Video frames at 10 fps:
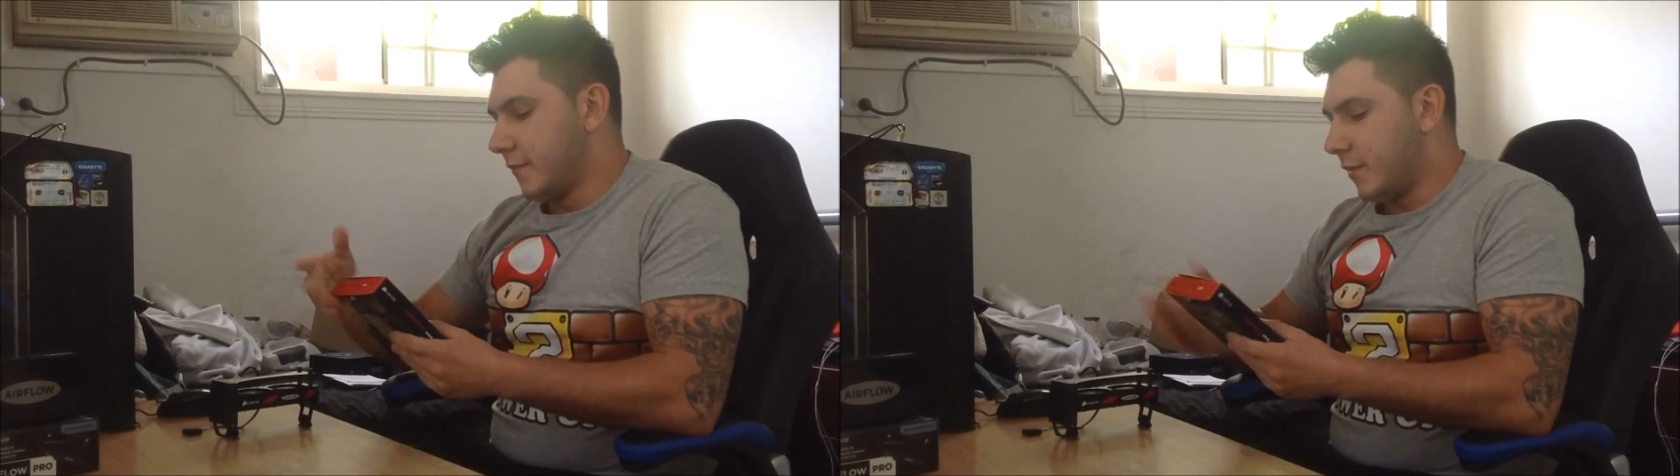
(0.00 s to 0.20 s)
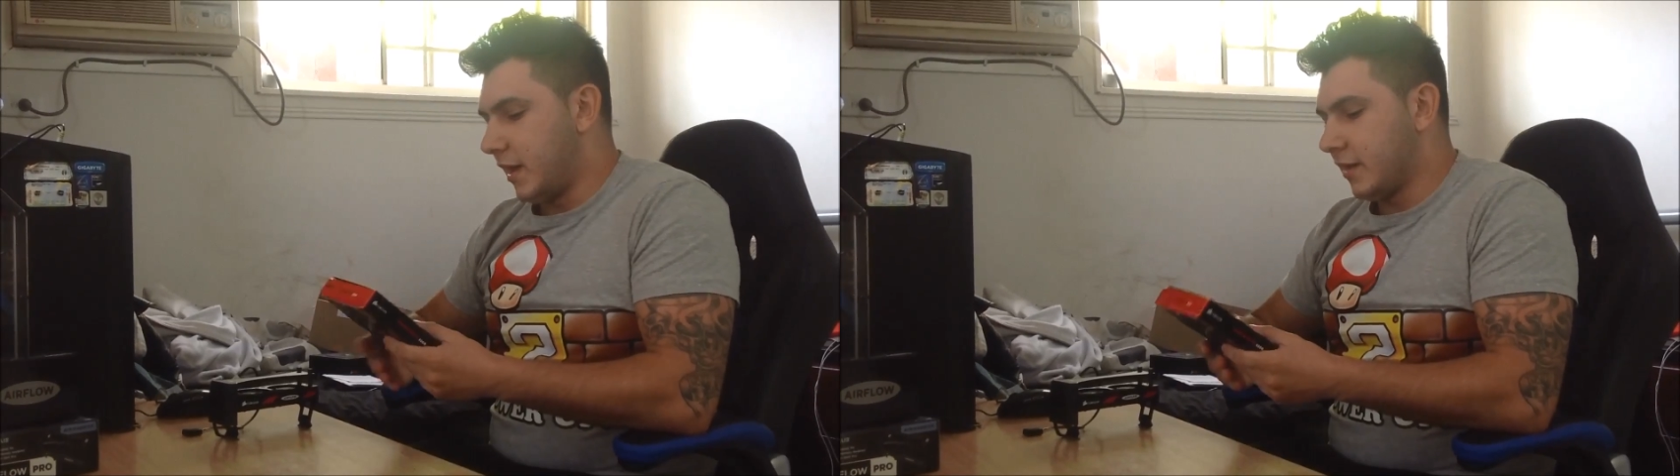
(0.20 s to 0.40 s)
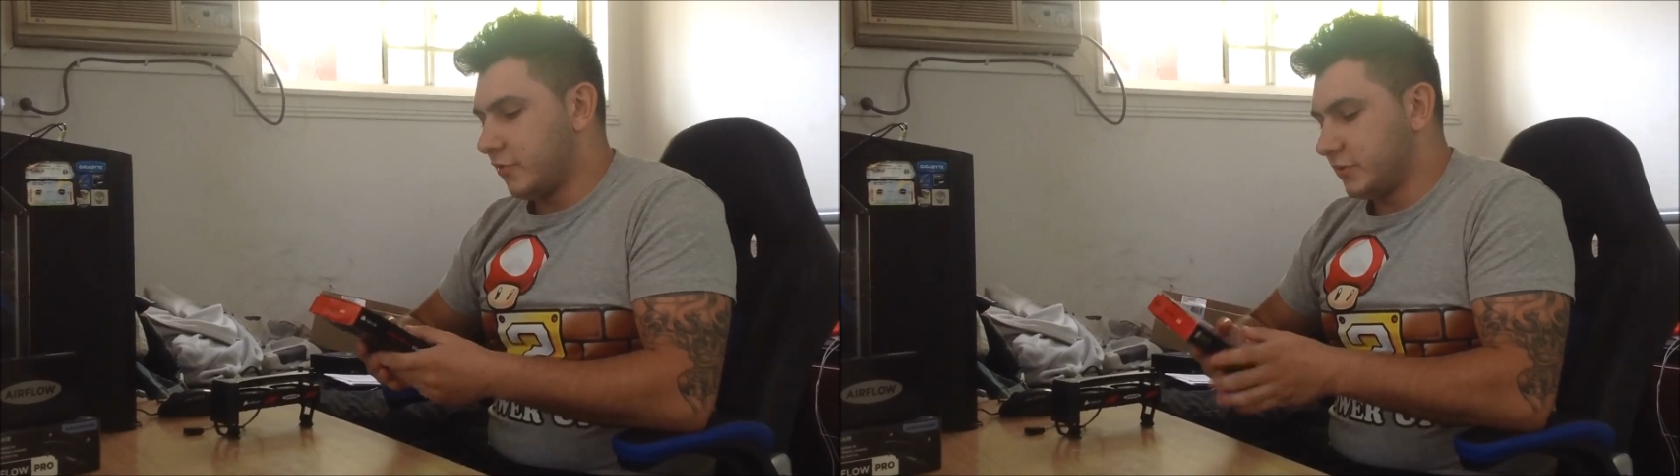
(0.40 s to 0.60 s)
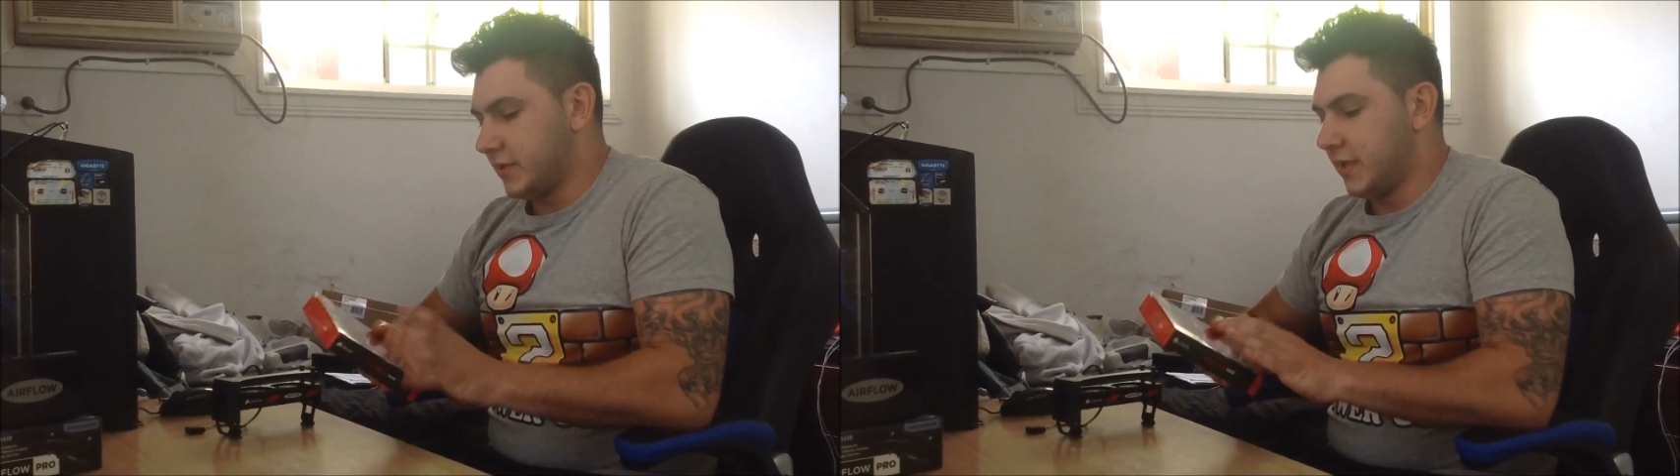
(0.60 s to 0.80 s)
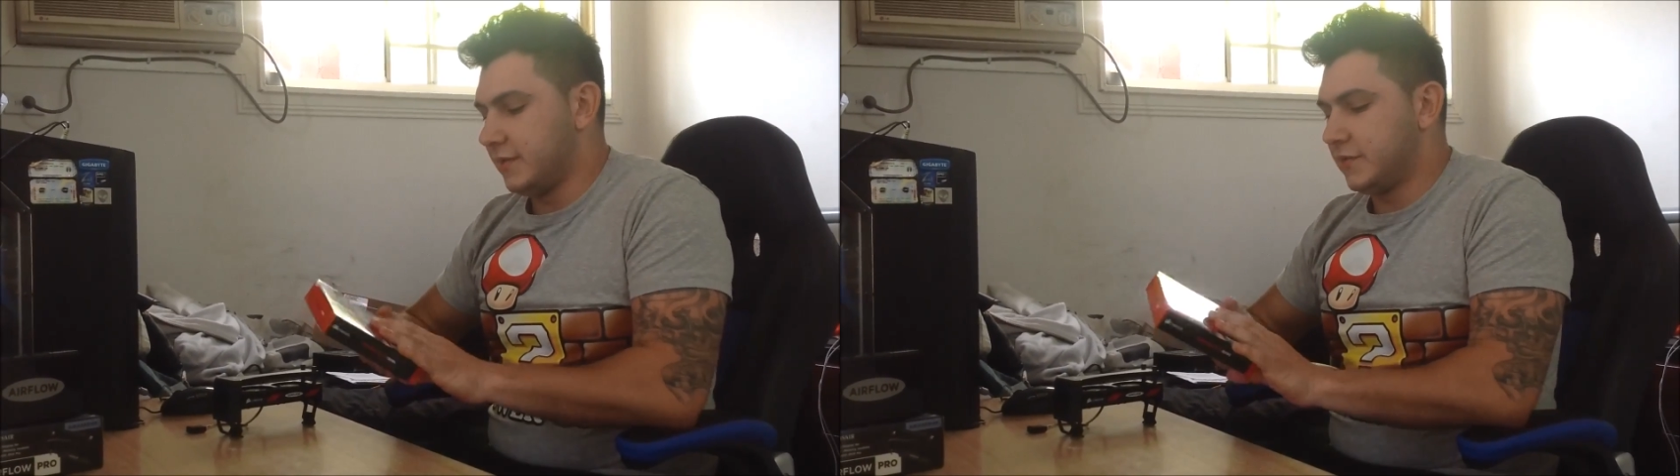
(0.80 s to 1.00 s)
my
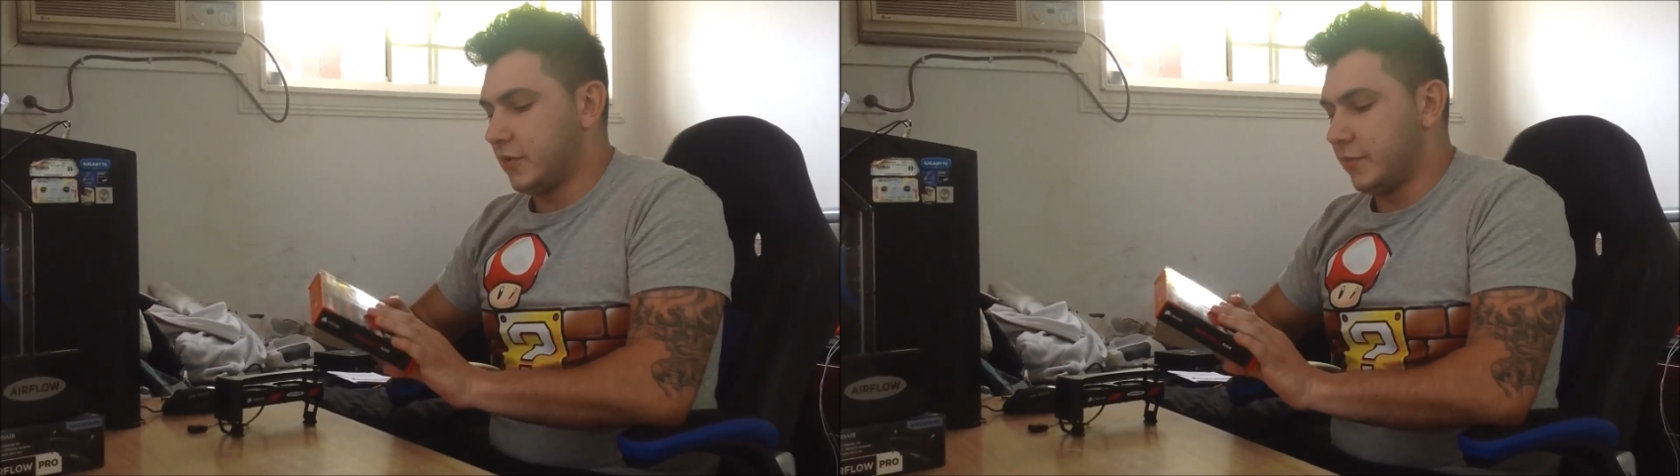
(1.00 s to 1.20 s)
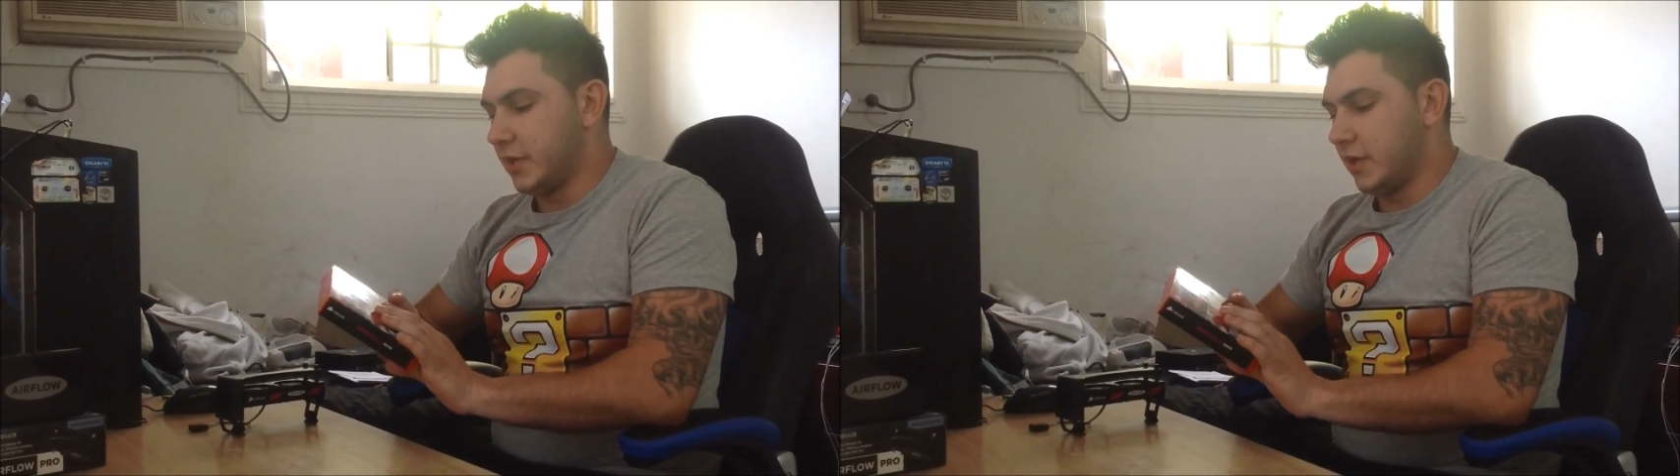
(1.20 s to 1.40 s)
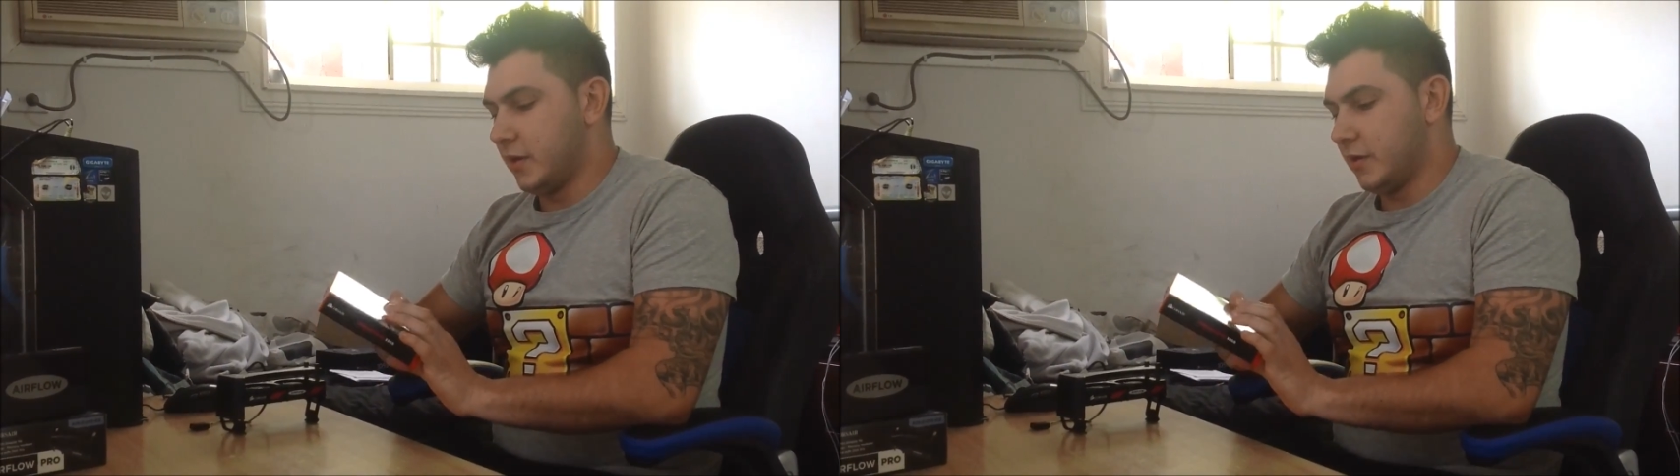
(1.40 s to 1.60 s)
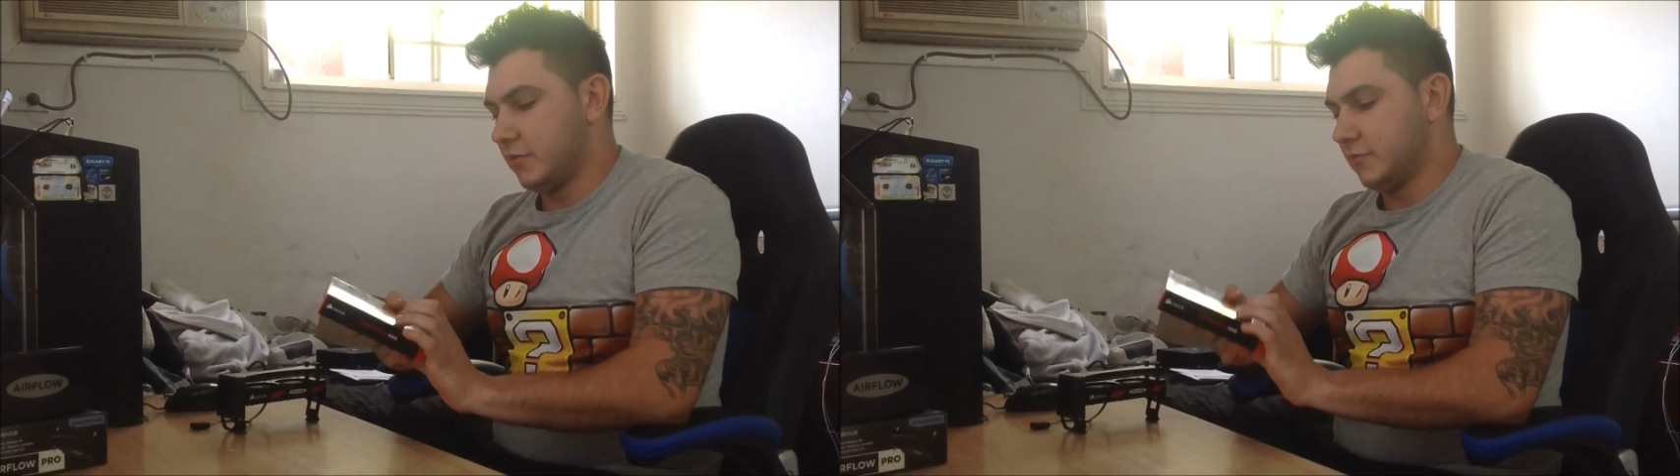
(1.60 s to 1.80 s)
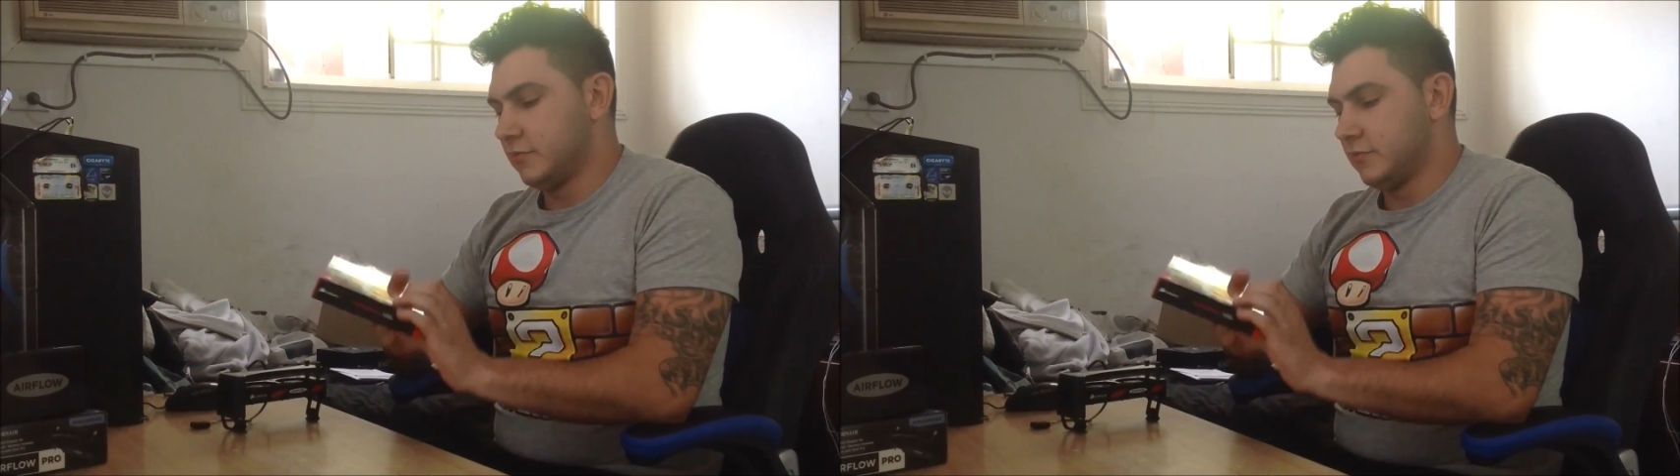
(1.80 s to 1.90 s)
Corsair Dominator